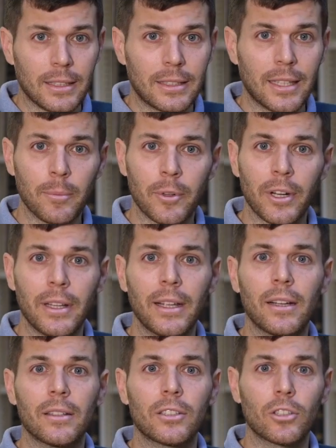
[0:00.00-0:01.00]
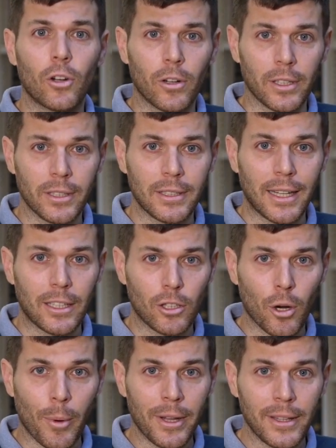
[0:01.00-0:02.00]
Some critical scholars and
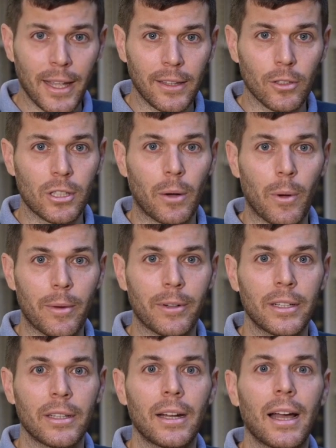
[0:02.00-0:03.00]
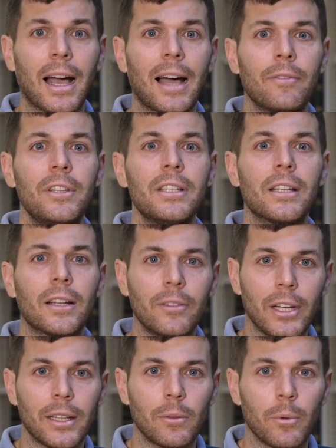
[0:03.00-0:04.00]
commentators, however, have
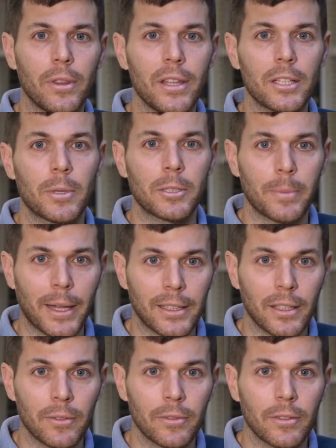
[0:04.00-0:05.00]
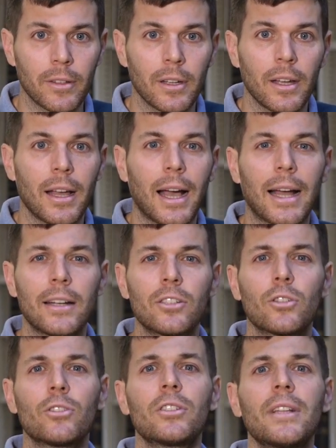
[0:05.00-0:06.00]
disagreed with this perspective and
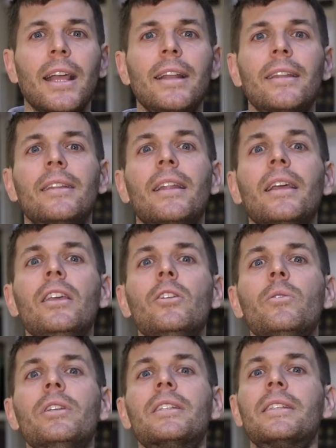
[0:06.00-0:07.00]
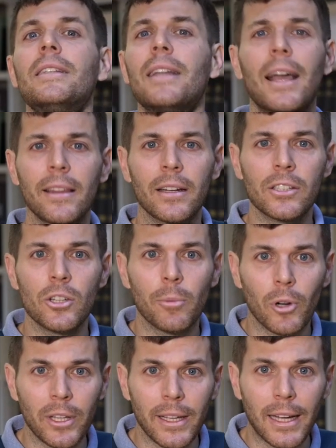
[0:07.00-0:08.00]
sustain that the EU is neither a
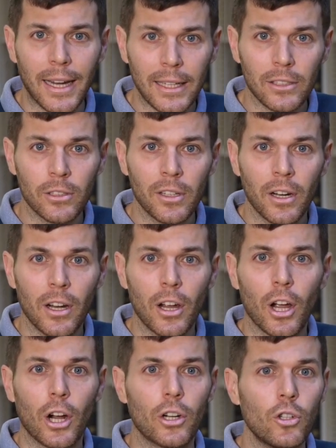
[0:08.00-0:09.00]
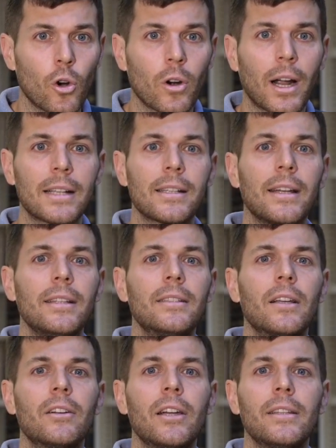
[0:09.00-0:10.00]
geopolitical actor nor has an
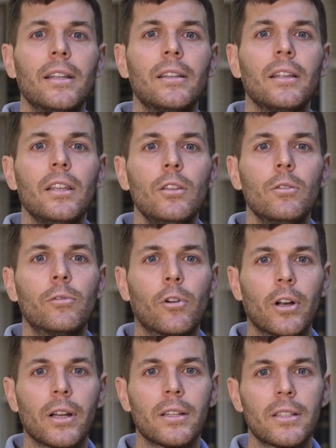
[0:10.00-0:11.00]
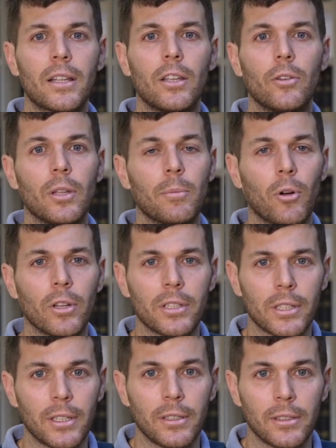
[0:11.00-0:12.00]
integrated EU foreign and security
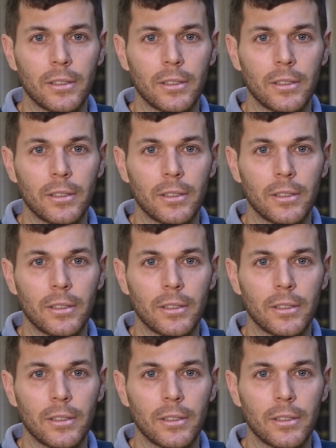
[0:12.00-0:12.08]
policy.